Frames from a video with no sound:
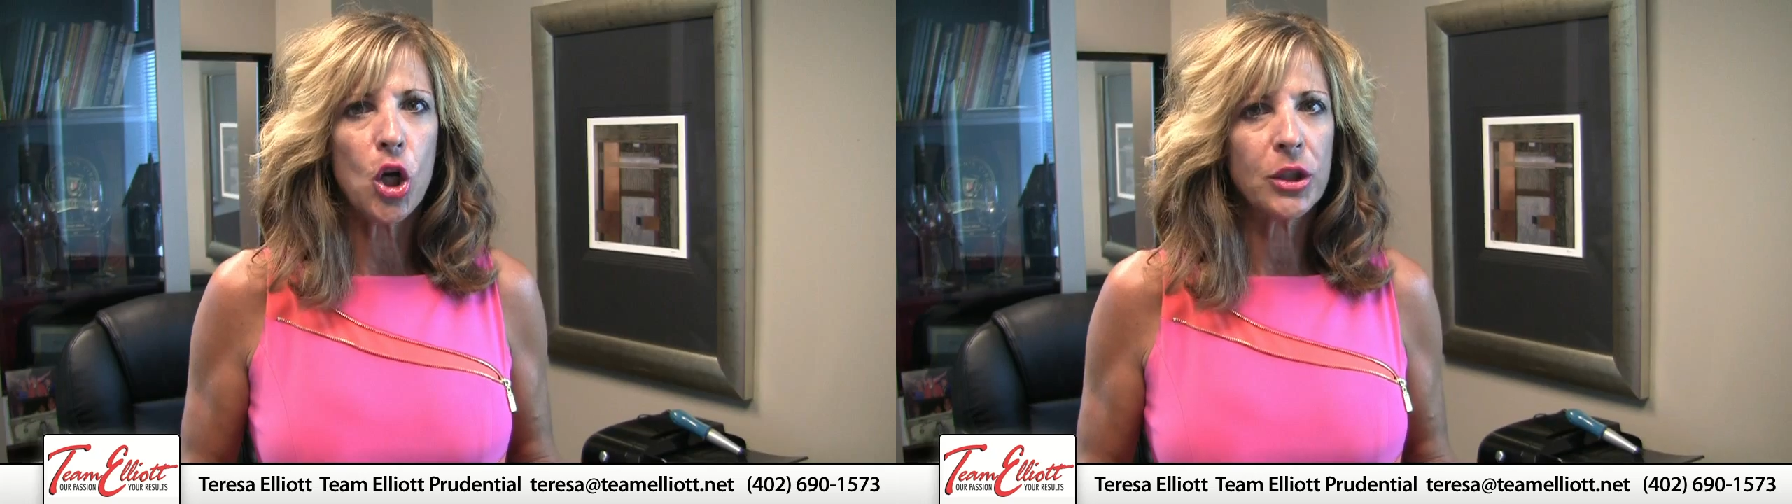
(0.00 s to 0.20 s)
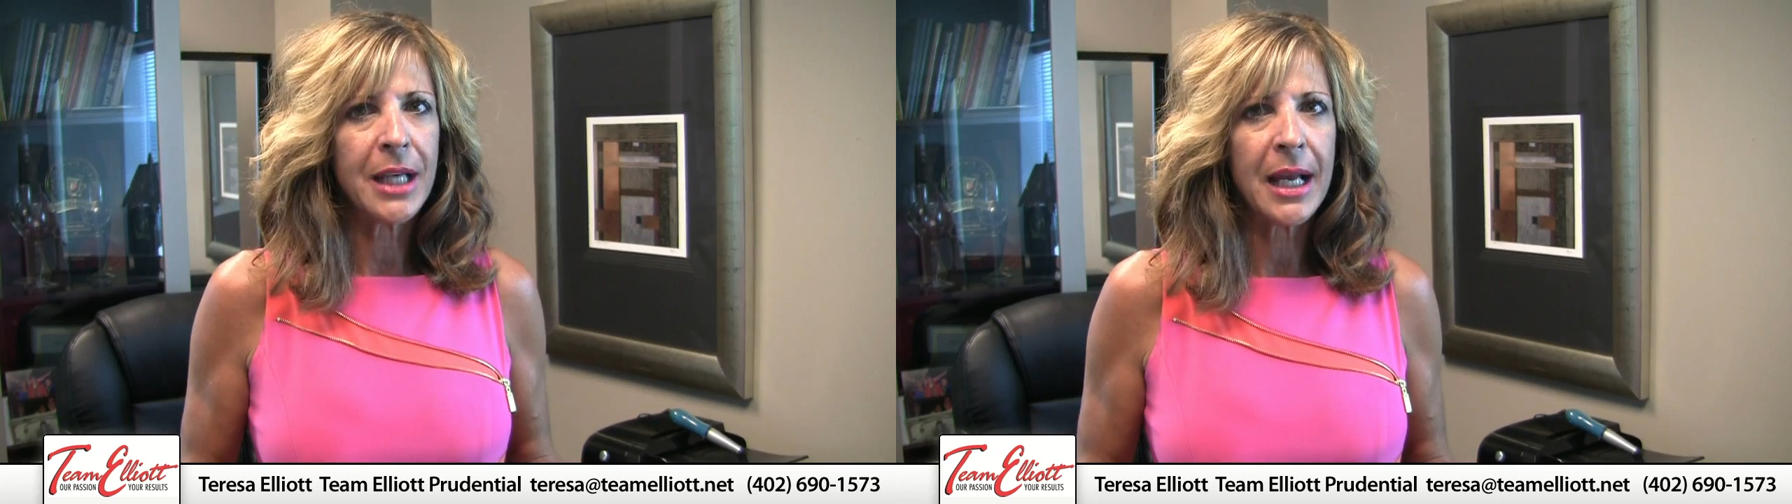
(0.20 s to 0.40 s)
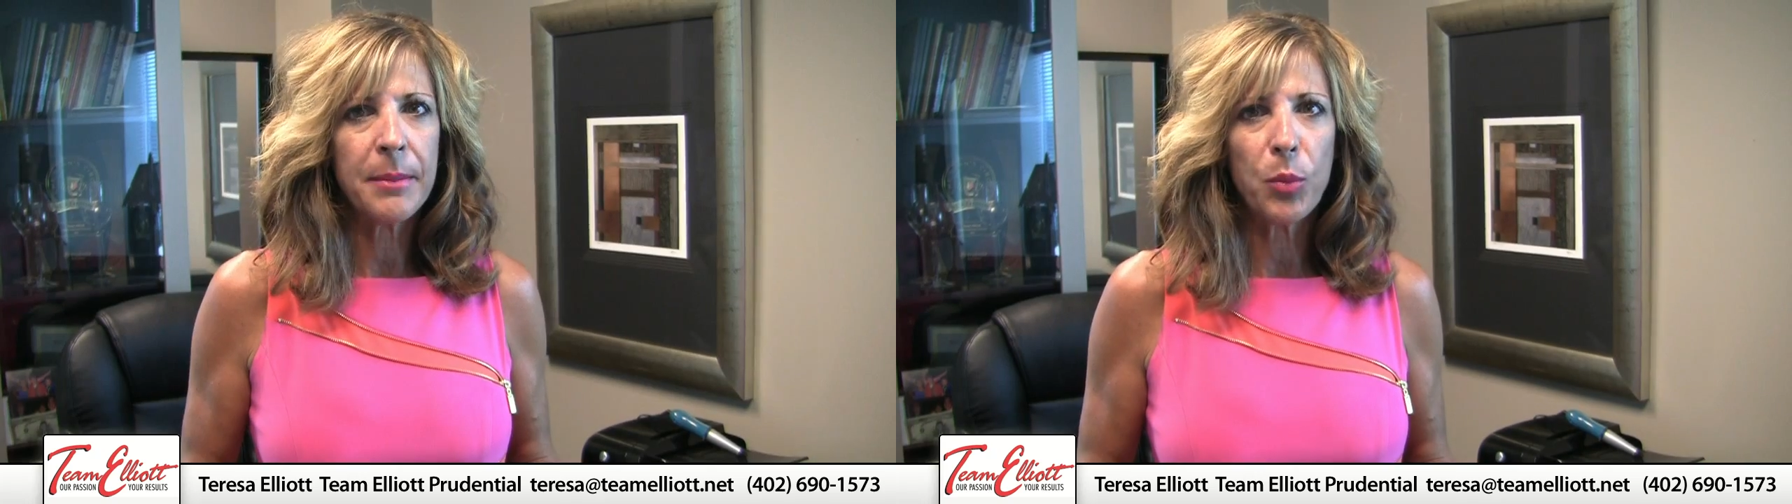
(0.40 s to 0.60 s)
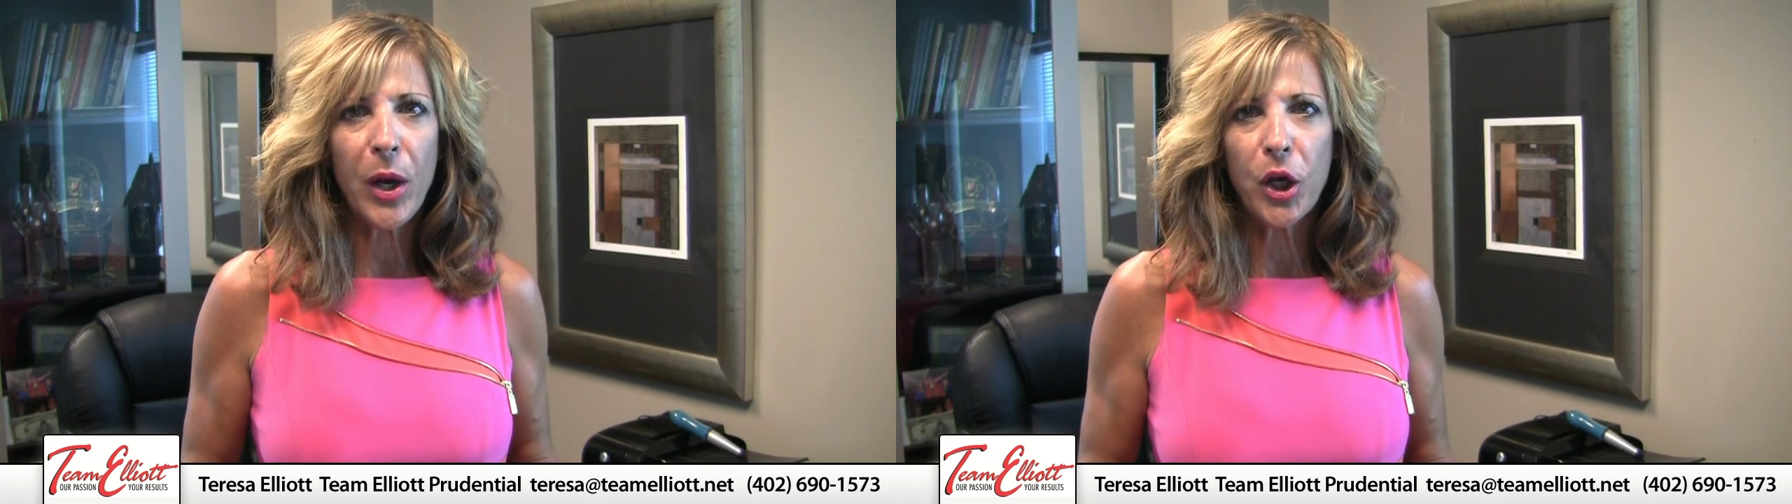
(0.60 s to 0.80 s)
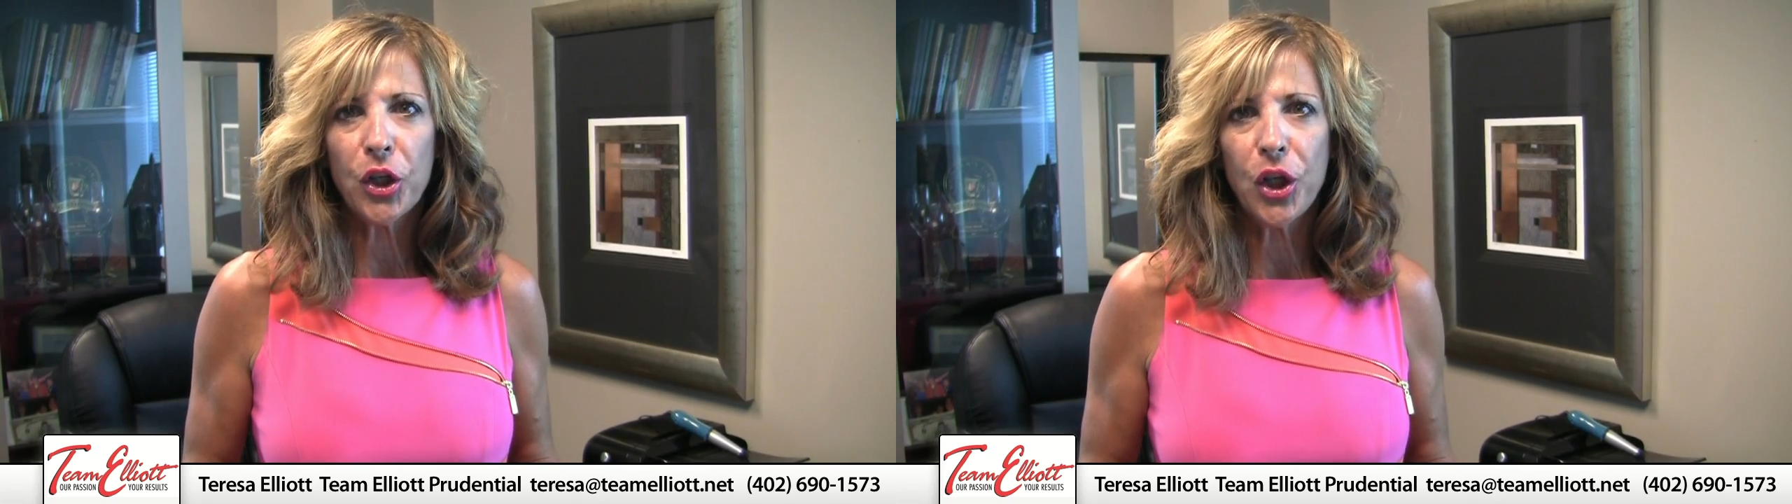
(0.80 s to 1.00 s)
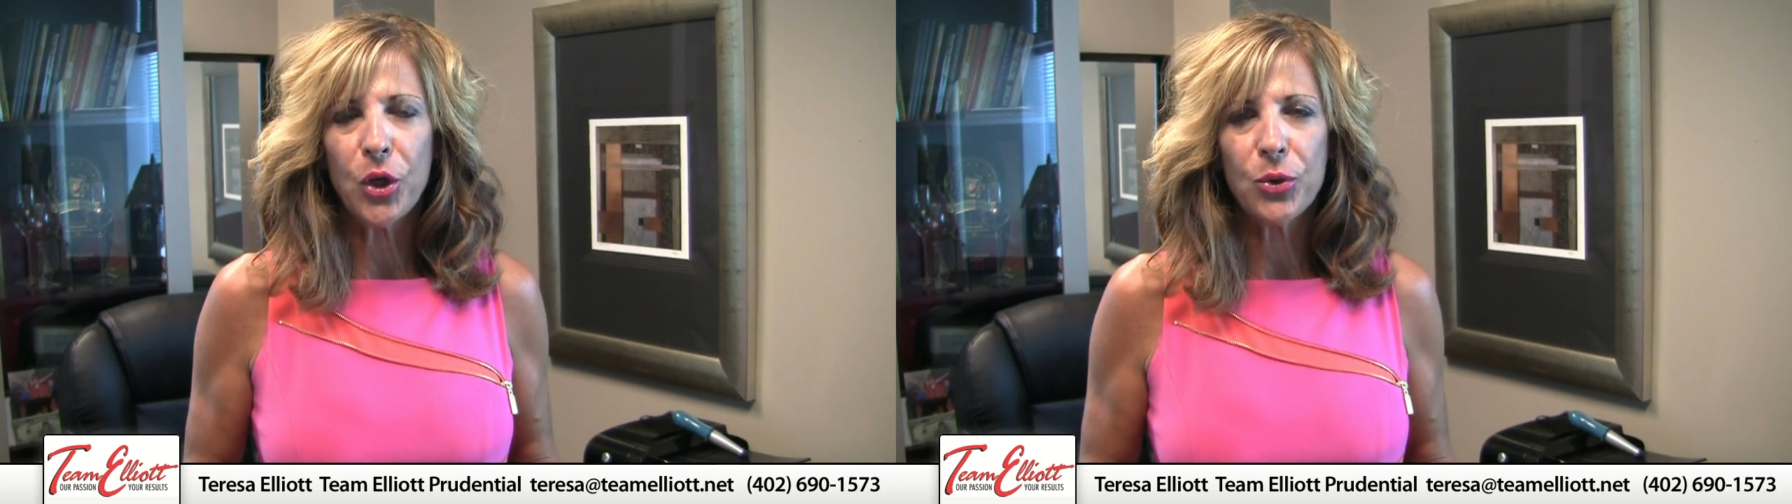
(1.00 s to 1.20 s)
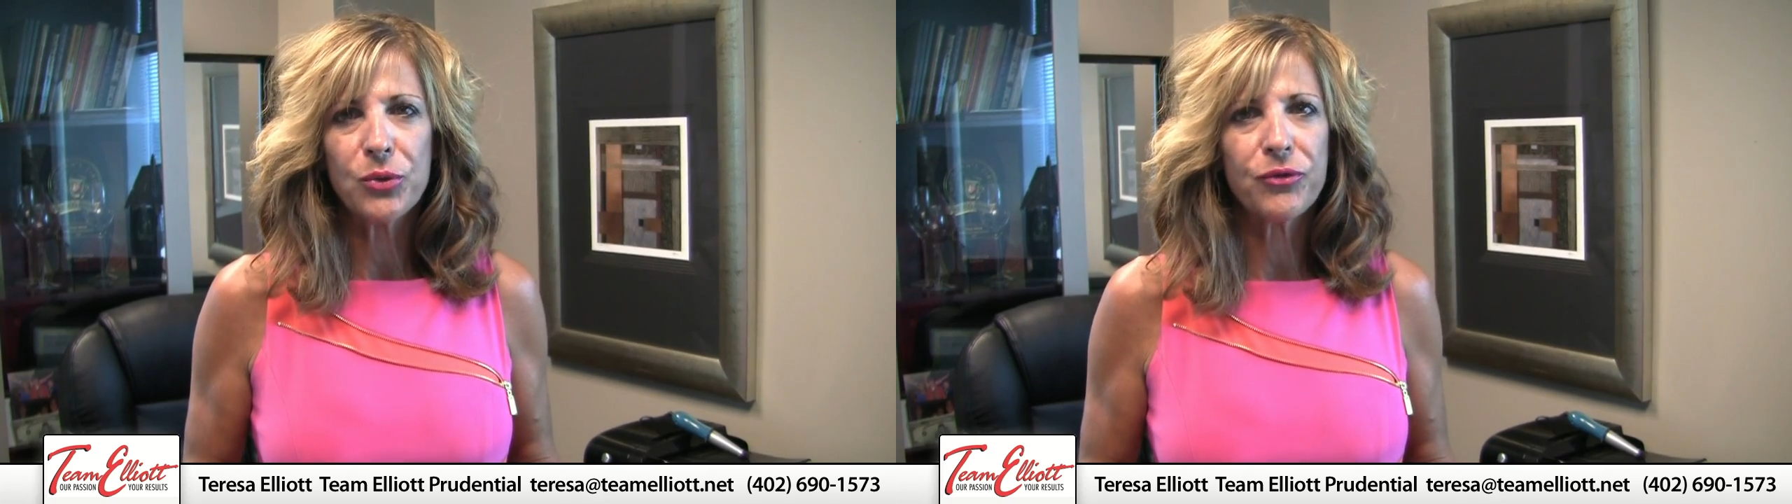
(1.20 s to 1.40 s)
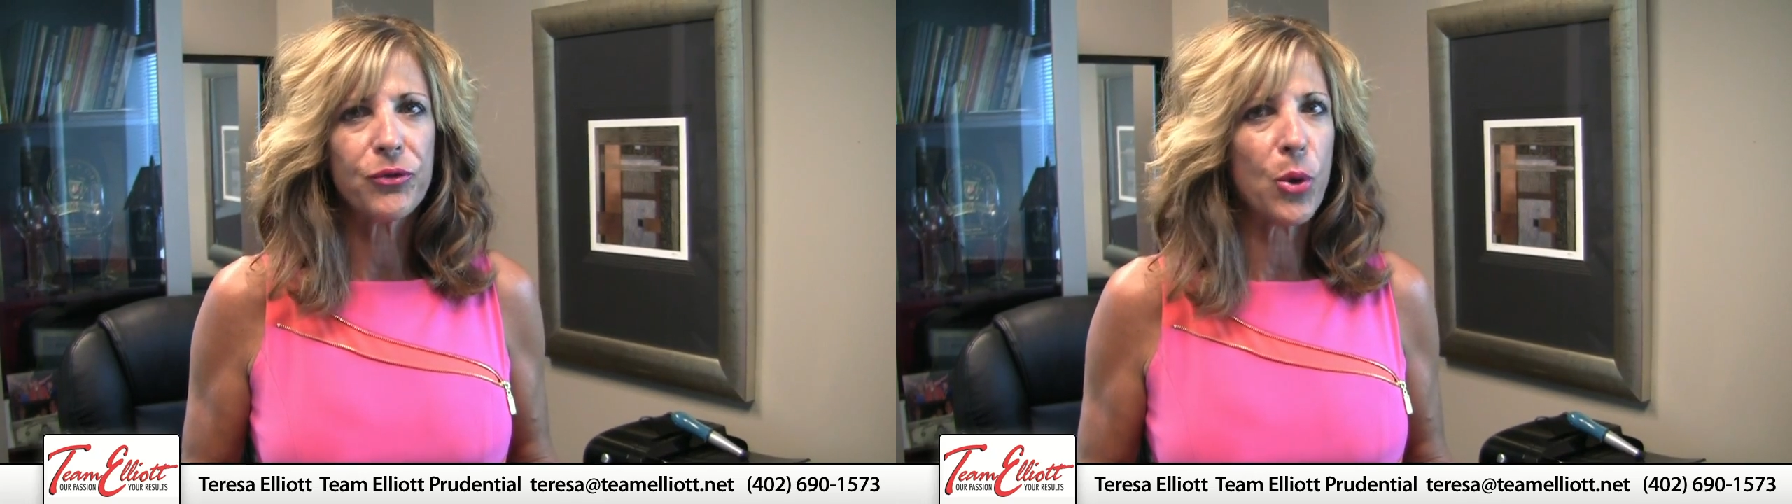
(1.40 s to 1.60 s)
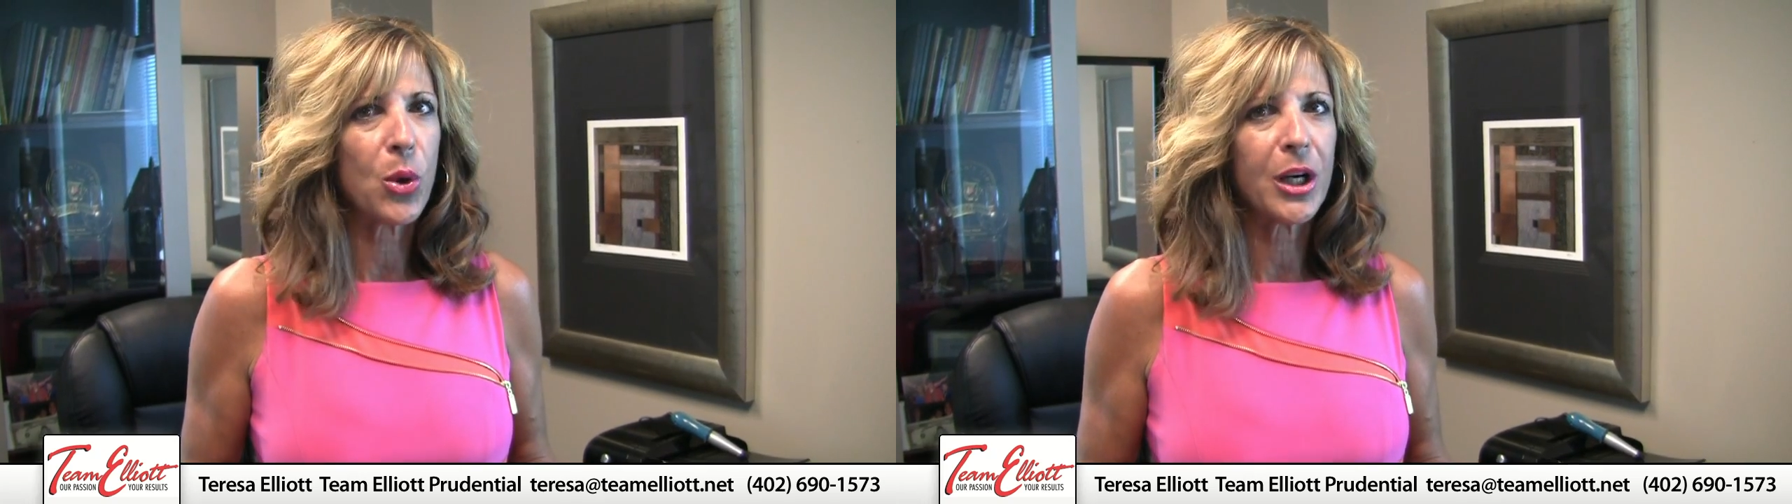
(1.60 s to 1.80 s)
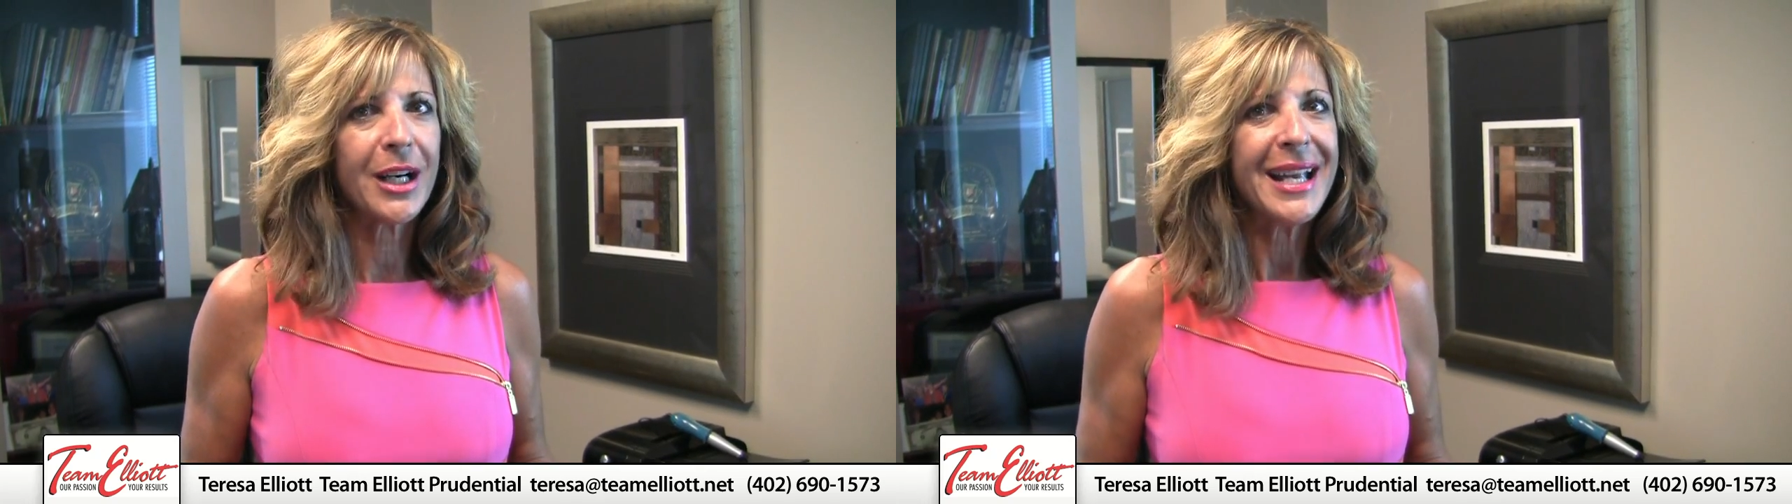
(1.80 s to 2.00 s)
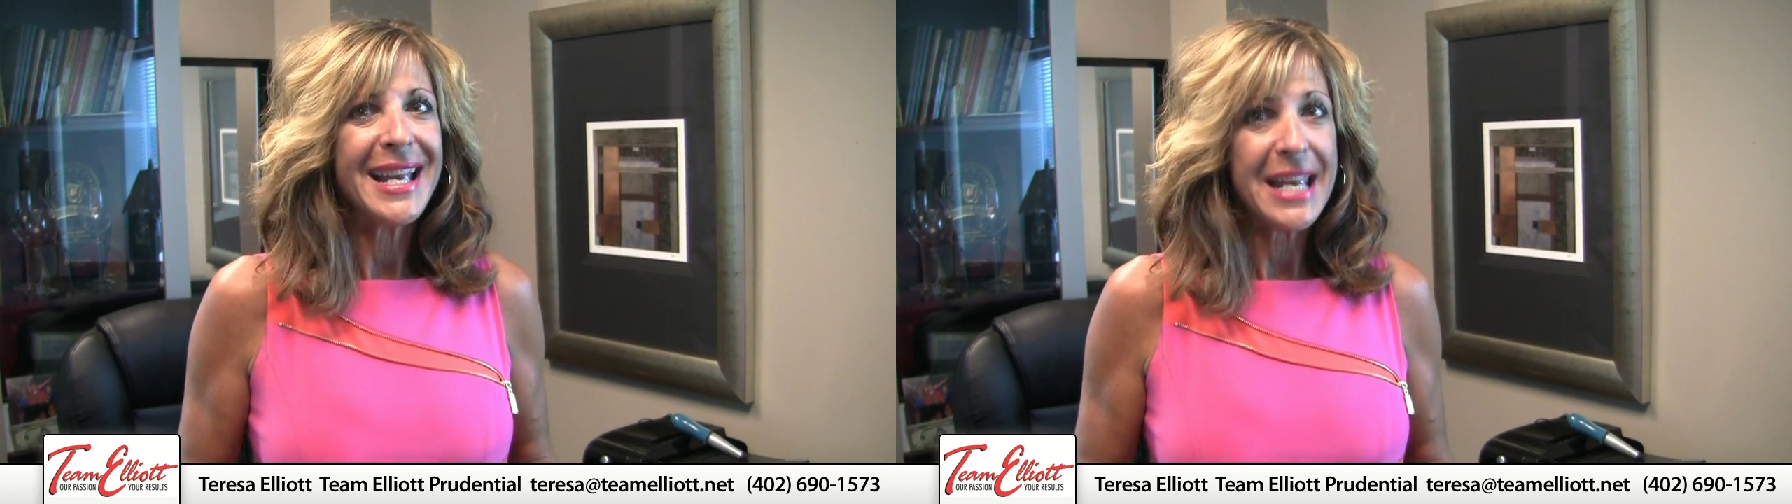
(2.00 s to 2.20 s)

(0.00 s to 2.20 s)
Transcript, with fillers: all-time record lows for